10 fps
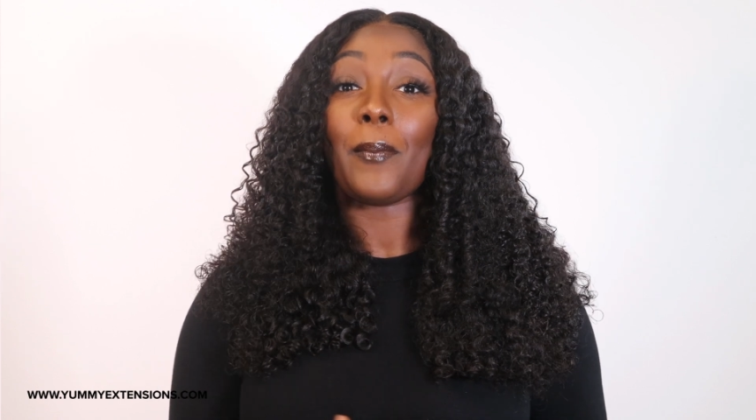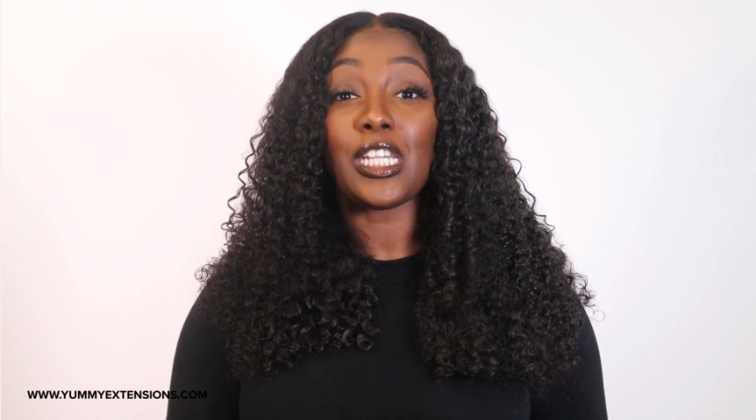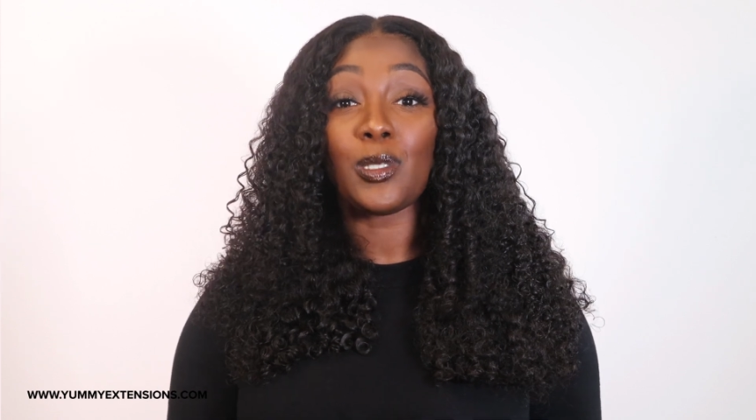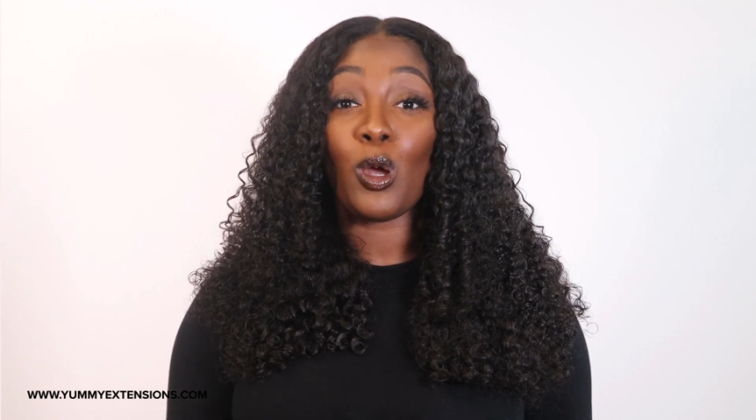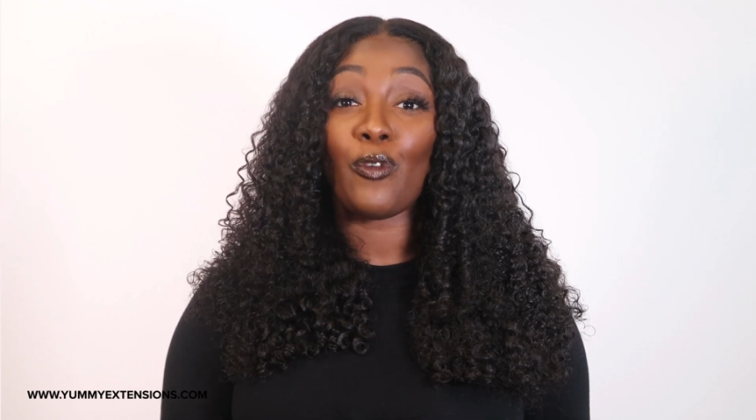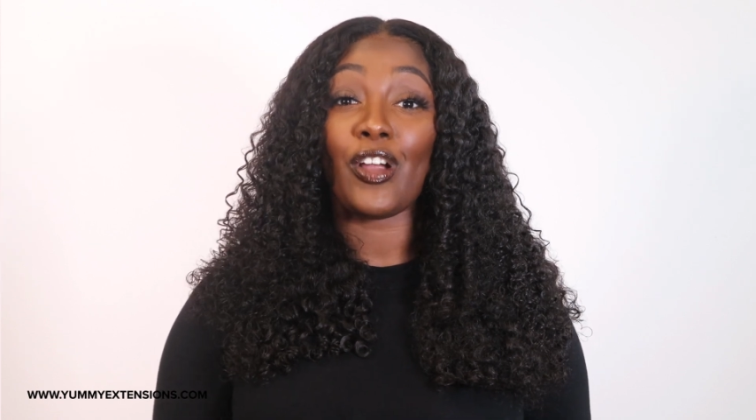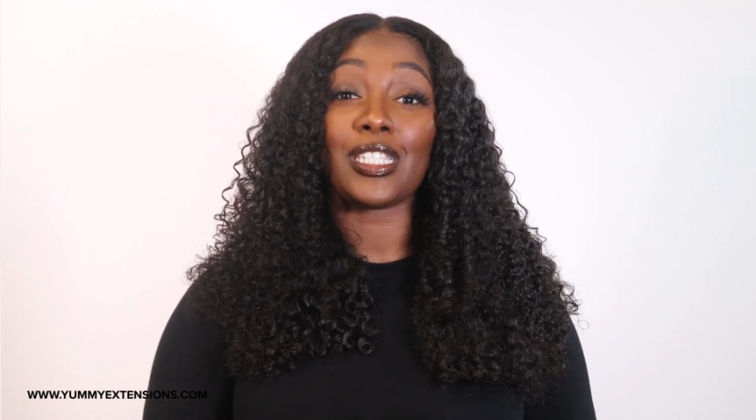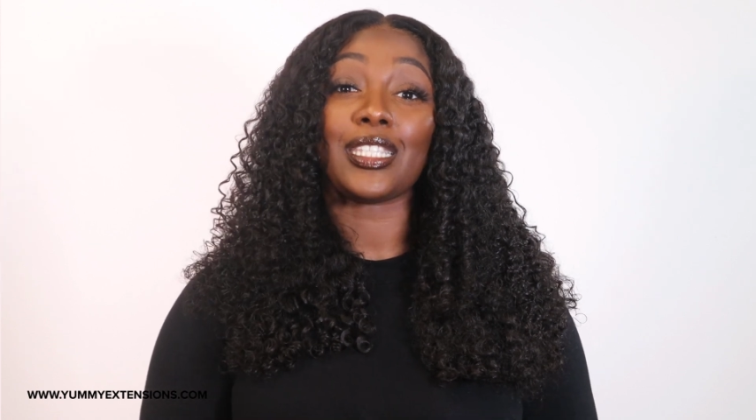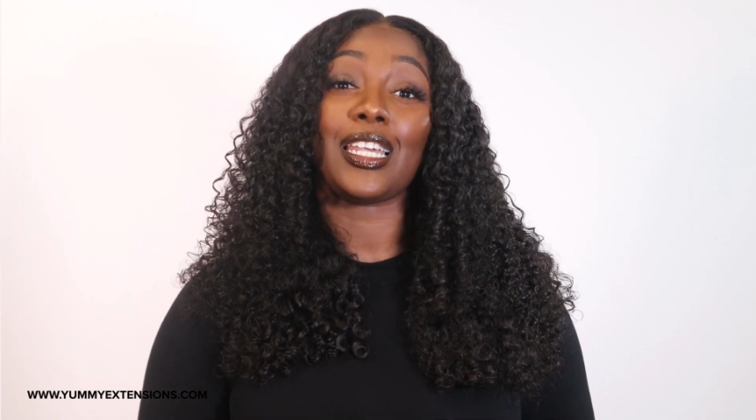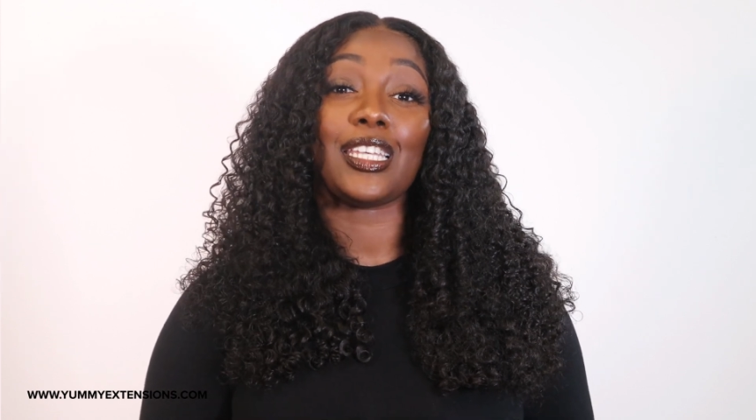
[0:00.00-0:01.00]
much more
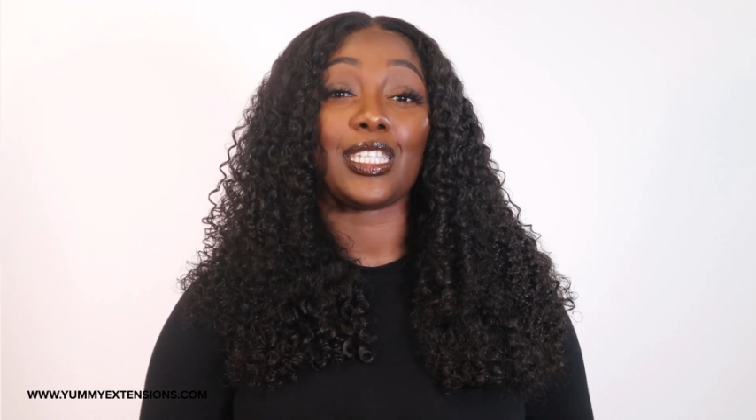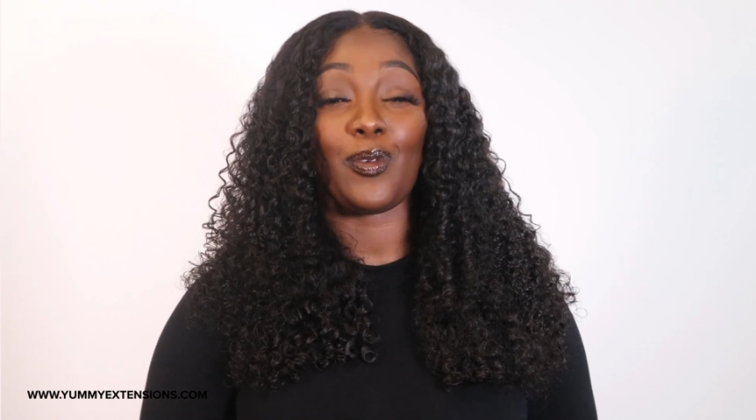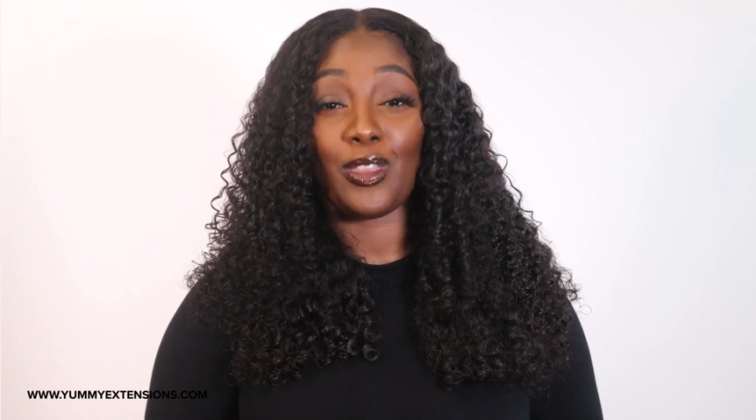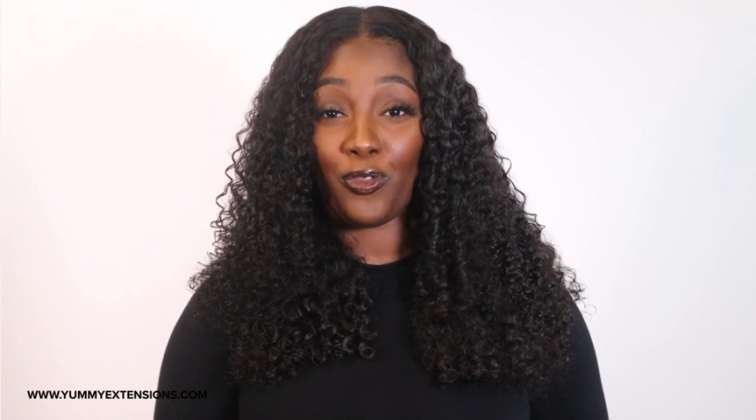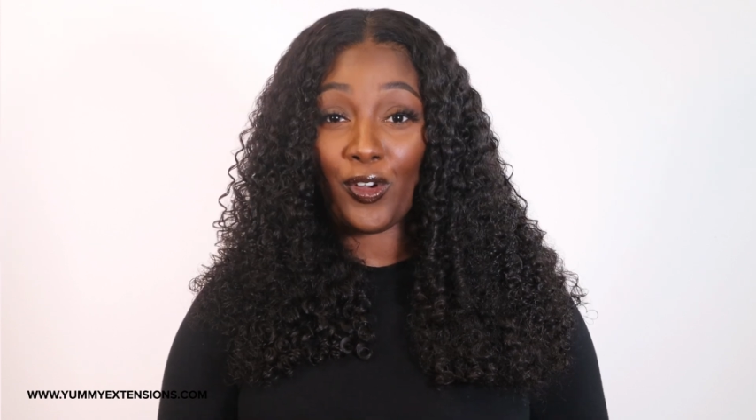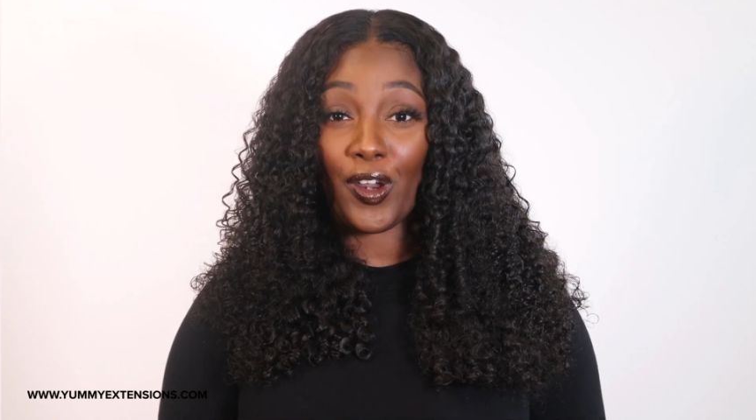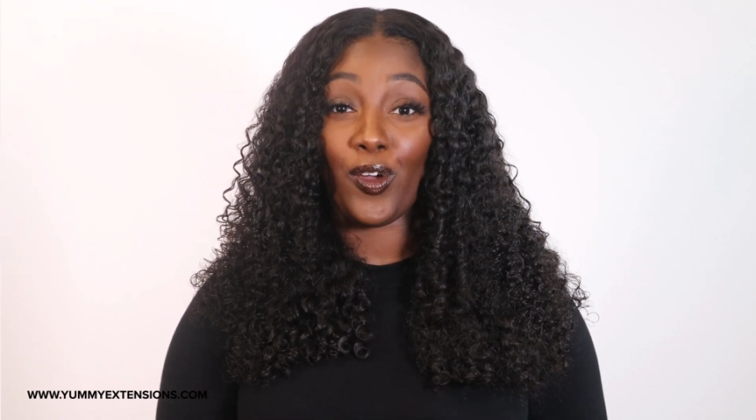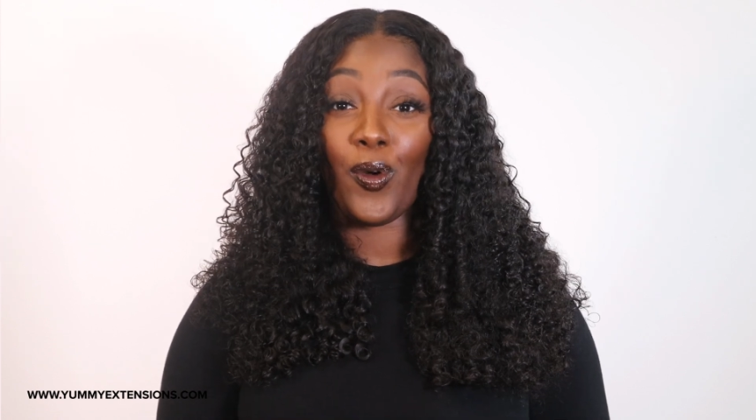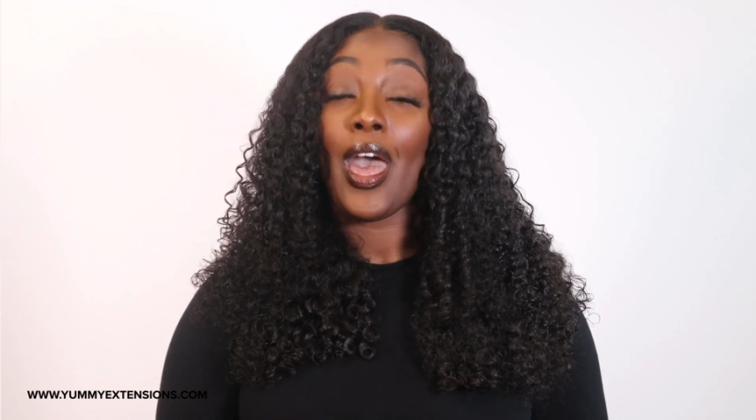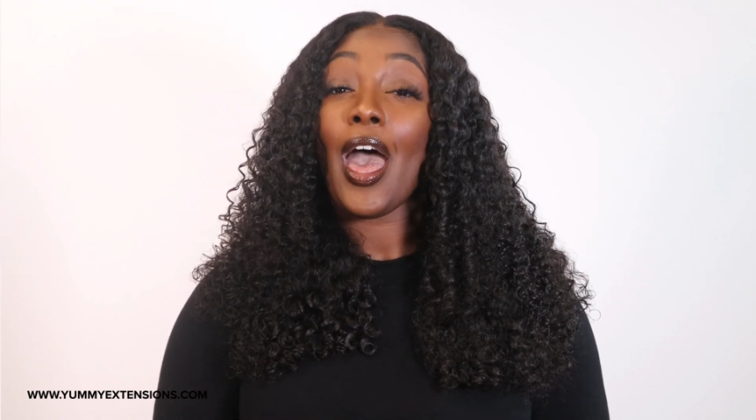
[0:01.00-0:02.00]
versatility with the
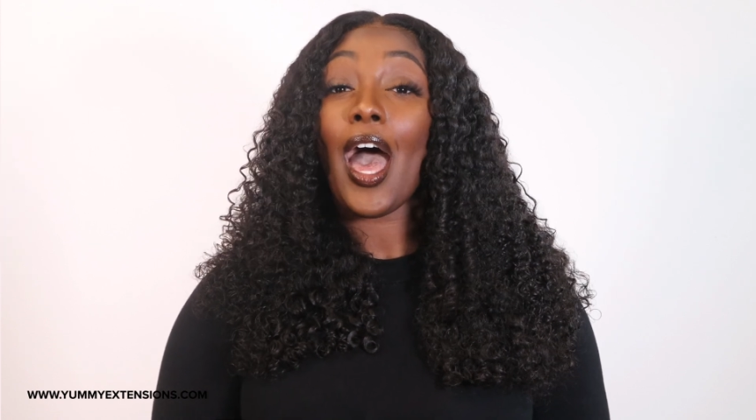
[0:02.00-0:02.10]
frontal,